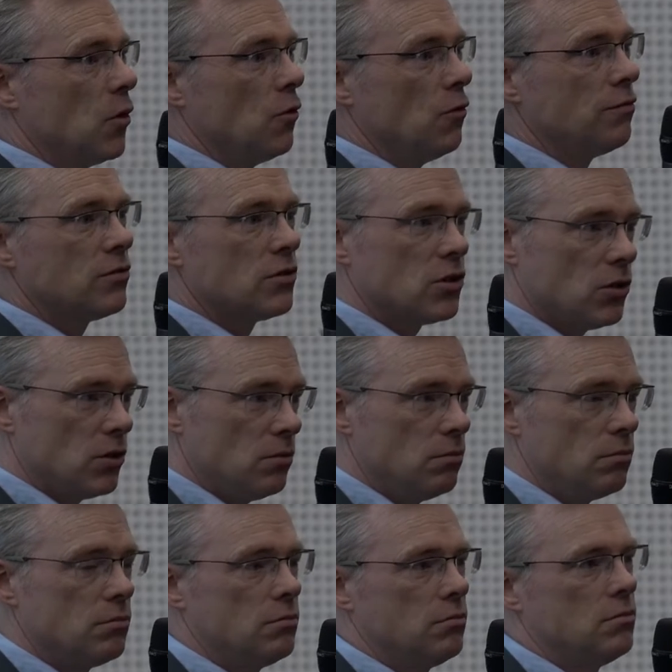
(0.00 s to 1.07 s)
moved to
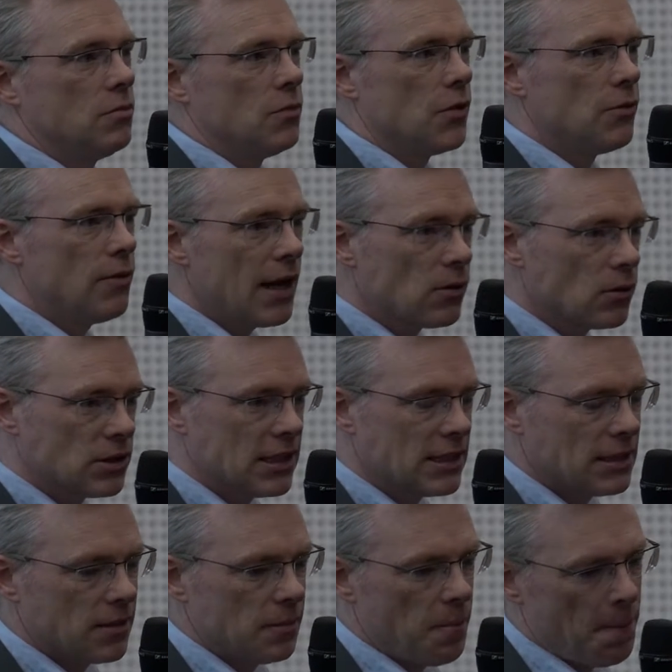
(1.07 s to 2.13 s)
the record
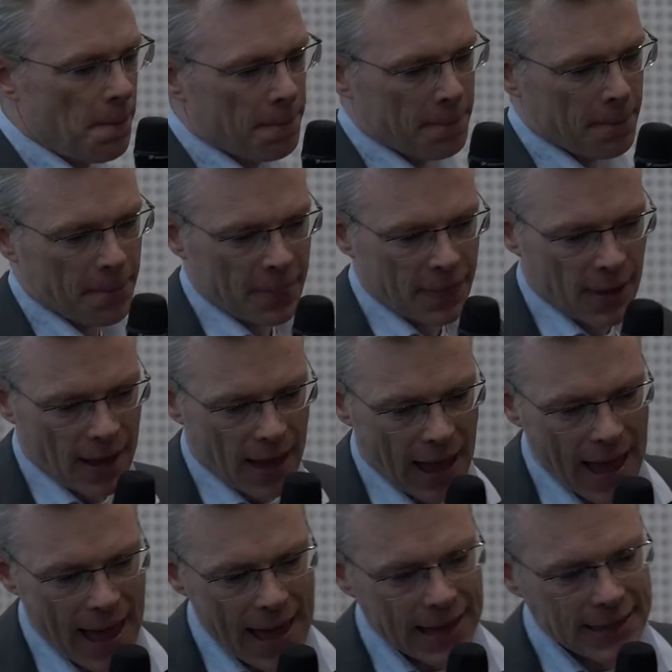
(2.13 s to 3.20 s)
system.
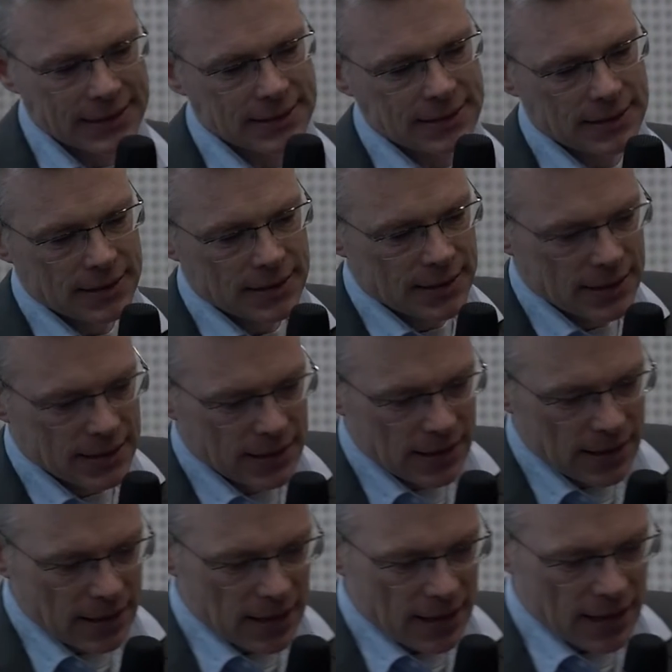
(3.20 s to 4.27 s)
And
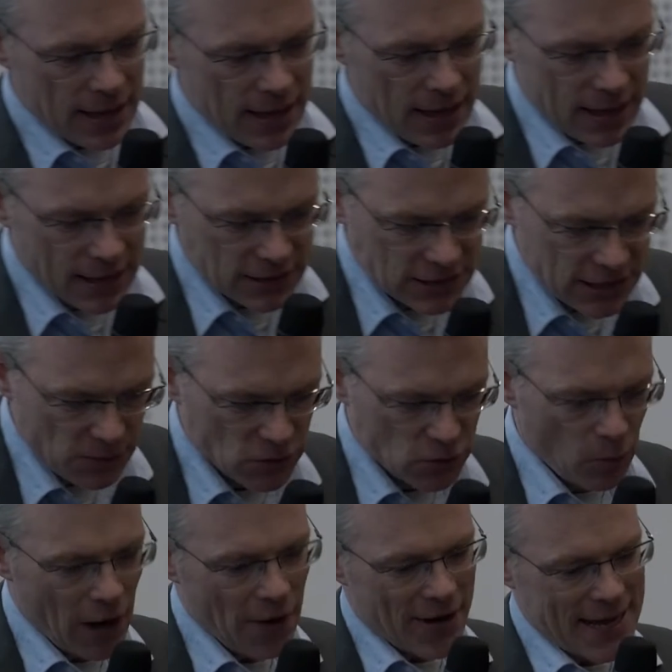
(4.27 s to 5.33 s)
she
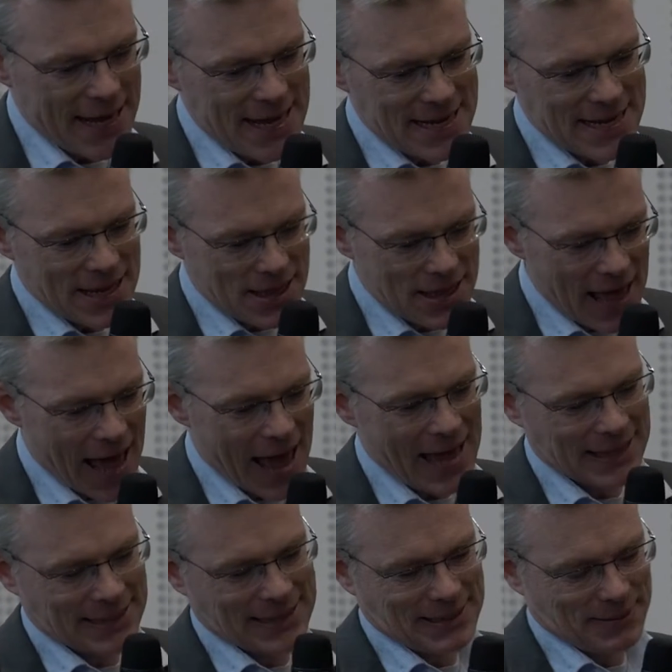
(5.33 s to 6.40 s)
was worried
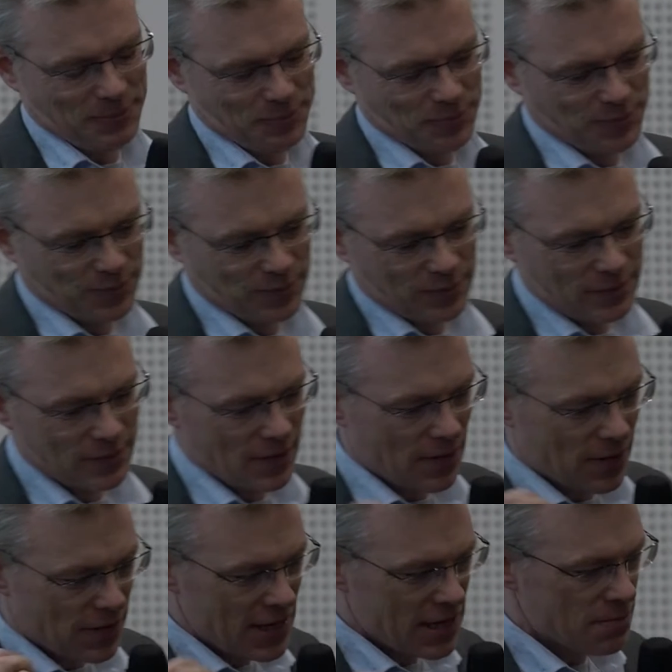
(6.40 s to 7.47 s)
that
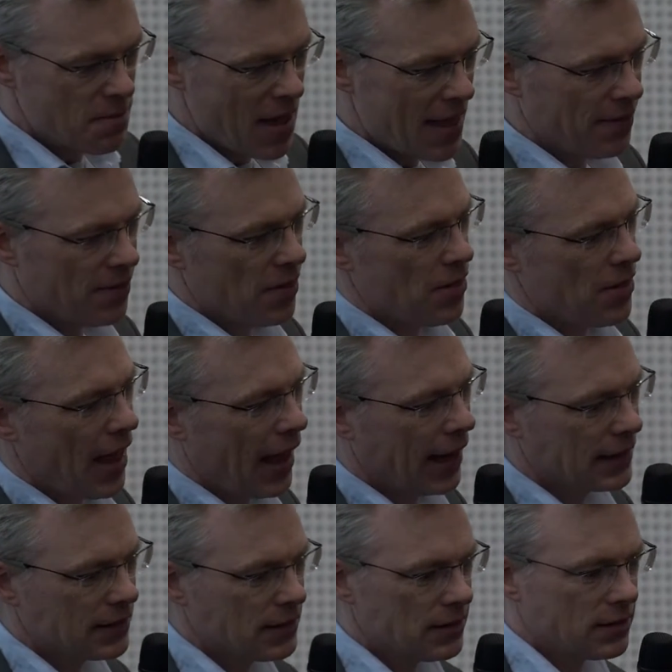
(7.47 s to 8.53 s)
this meant that